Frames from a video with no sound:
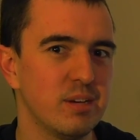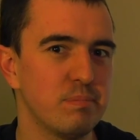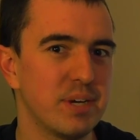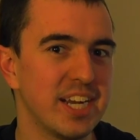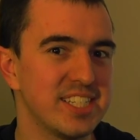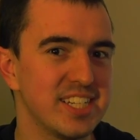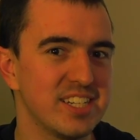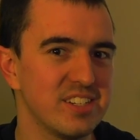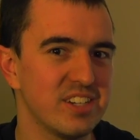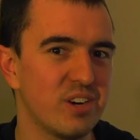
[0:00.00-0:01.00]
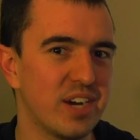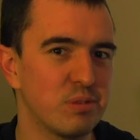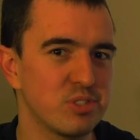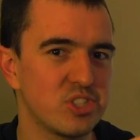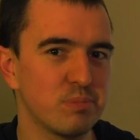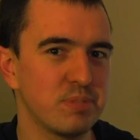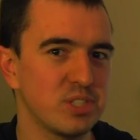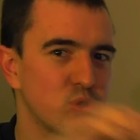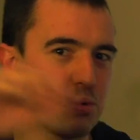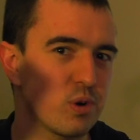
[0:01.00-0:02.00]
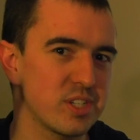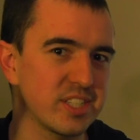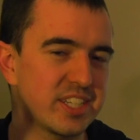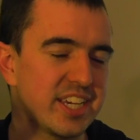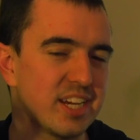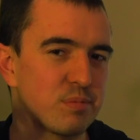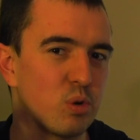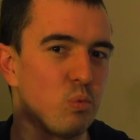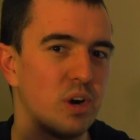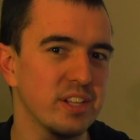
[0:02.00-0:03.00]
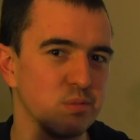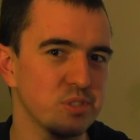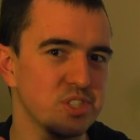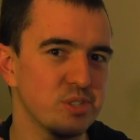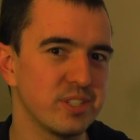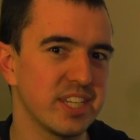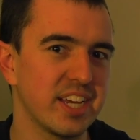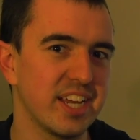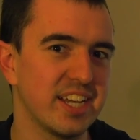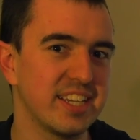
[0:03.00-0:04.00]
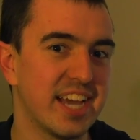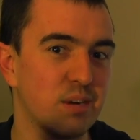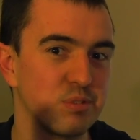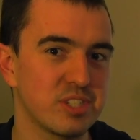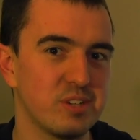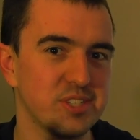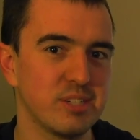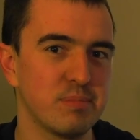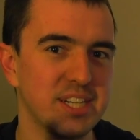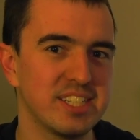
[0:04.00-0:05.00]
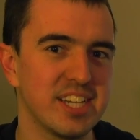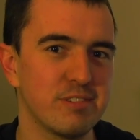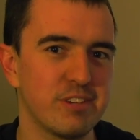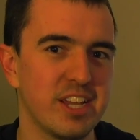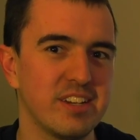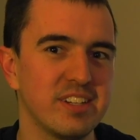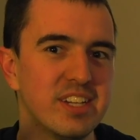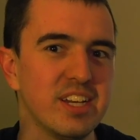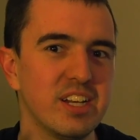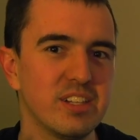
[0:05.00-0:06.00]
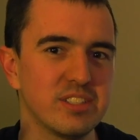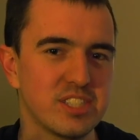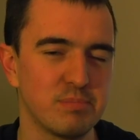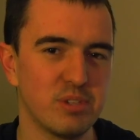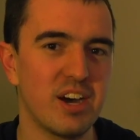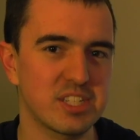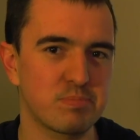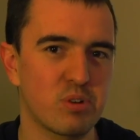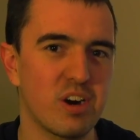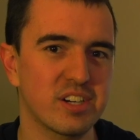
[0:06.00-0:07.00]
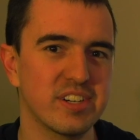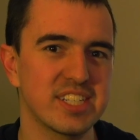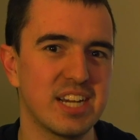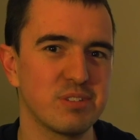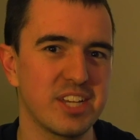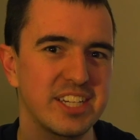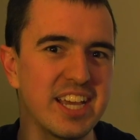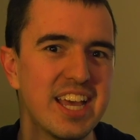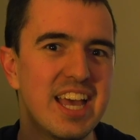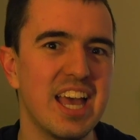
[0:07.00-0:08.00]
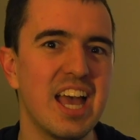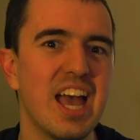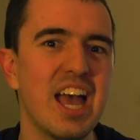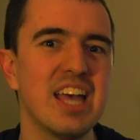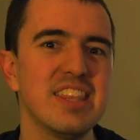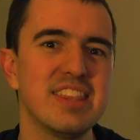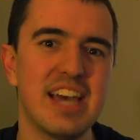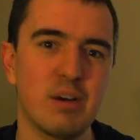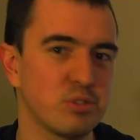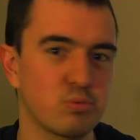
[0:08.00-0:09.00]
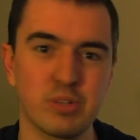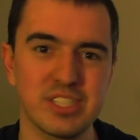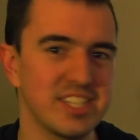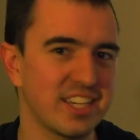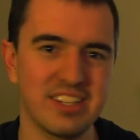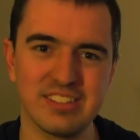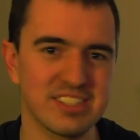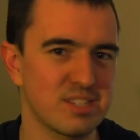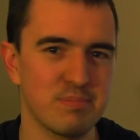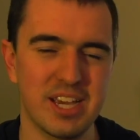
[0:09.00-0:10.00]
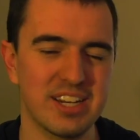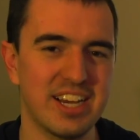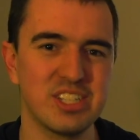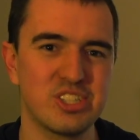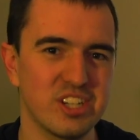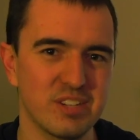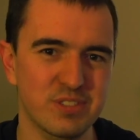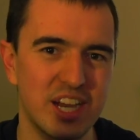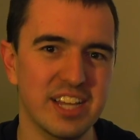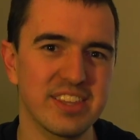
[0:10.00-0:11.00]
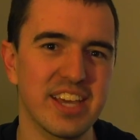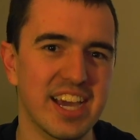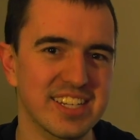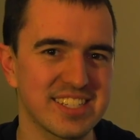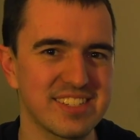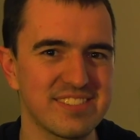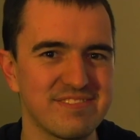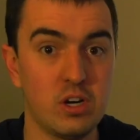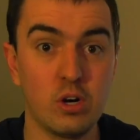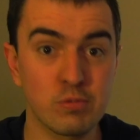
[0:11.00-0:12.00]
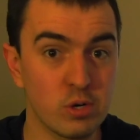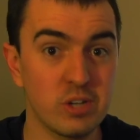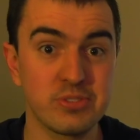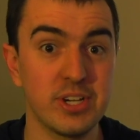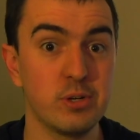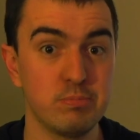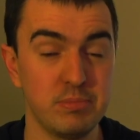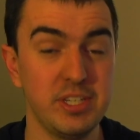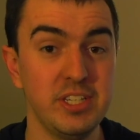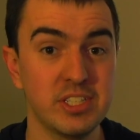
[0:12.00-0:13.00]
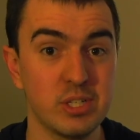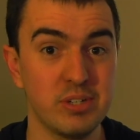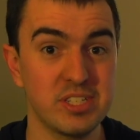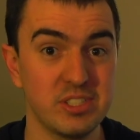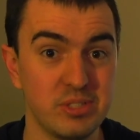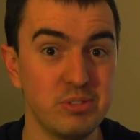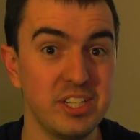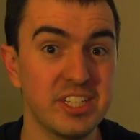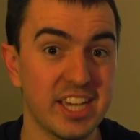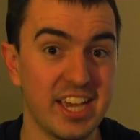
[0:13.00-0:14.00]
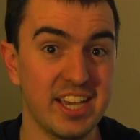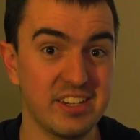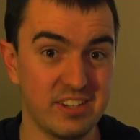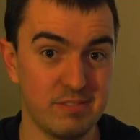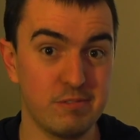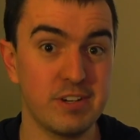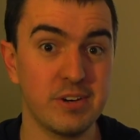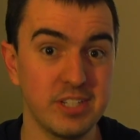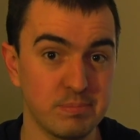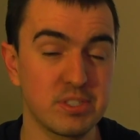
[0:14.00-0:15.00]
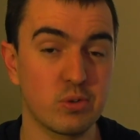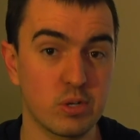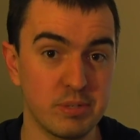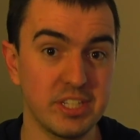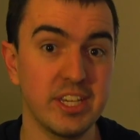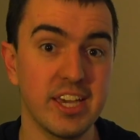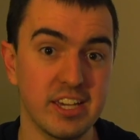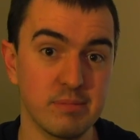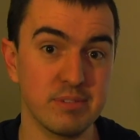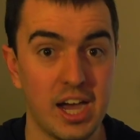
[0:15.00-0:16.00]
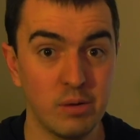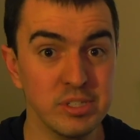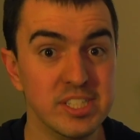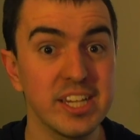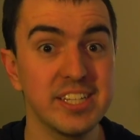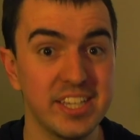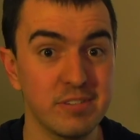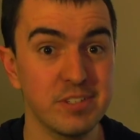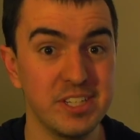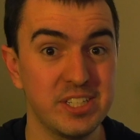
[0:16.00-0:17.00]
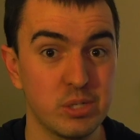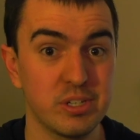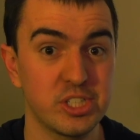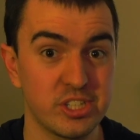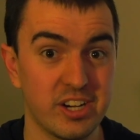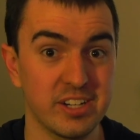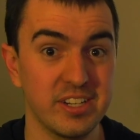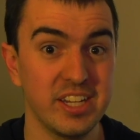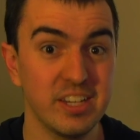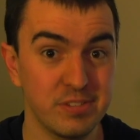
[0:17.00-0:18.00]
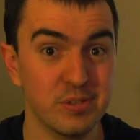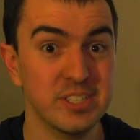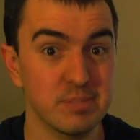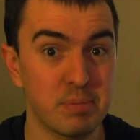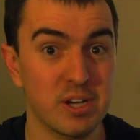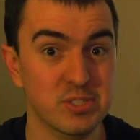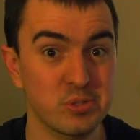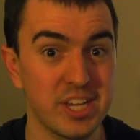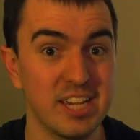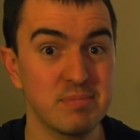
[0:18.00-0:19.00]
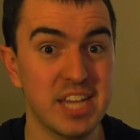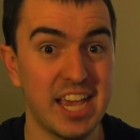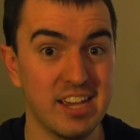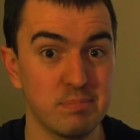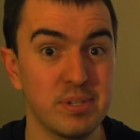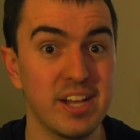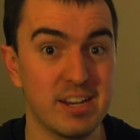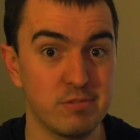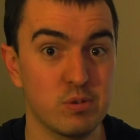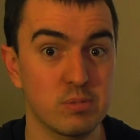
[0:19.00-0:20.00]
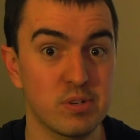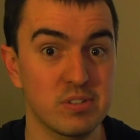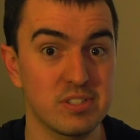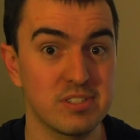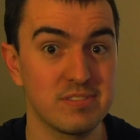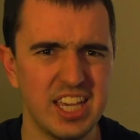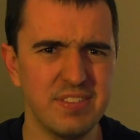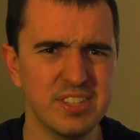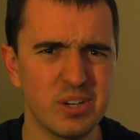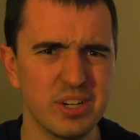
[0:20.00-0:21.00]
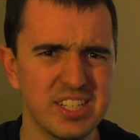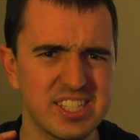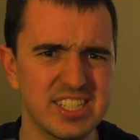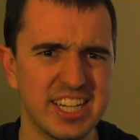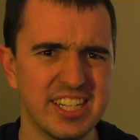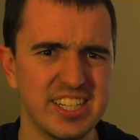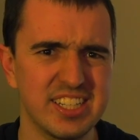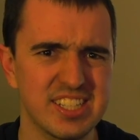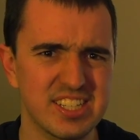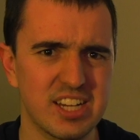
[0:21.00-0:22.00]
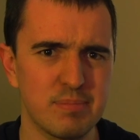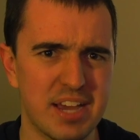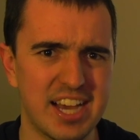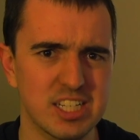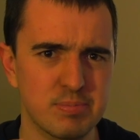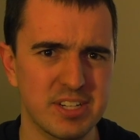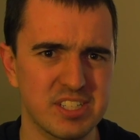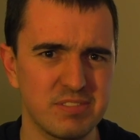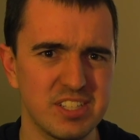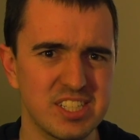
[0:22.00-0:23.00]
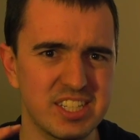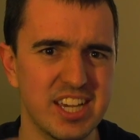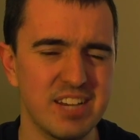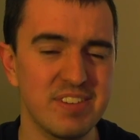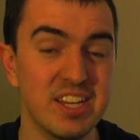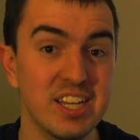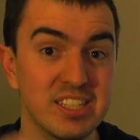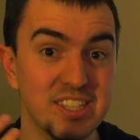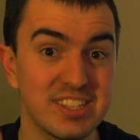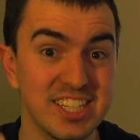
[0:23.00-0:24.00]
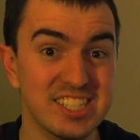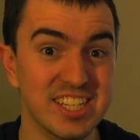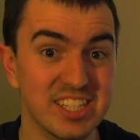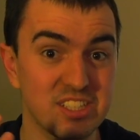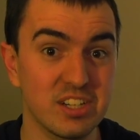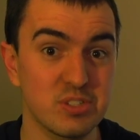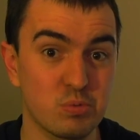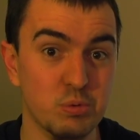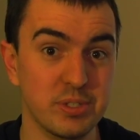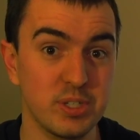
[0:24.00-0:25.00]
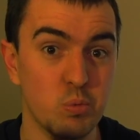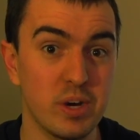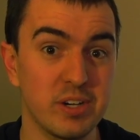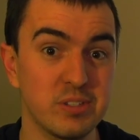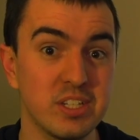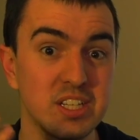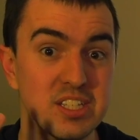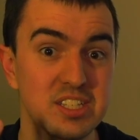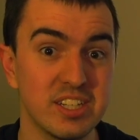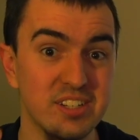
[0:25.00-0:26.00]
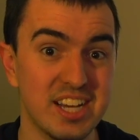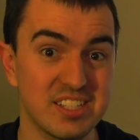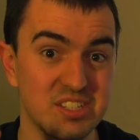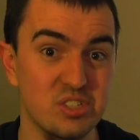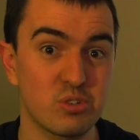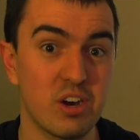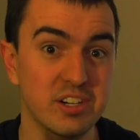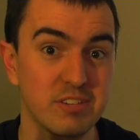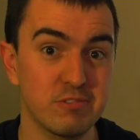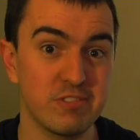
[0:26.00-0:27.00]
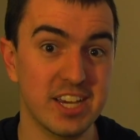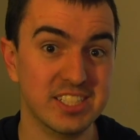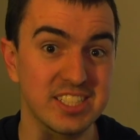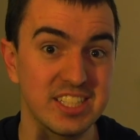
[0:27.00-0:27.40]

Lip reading: But I didn't know I was jumping towards the camera while I was doing that, and that resulted in my death and some lost progress. And I was like, that was ridiculous, man. I should have gotten that. Overall, though, Ico is a unique and very absorbing game. I would say give Ico a shot if you're into puzzle games and platformers. Even though it's dated in some aspects of this game, the things that it does really well still has a strong effect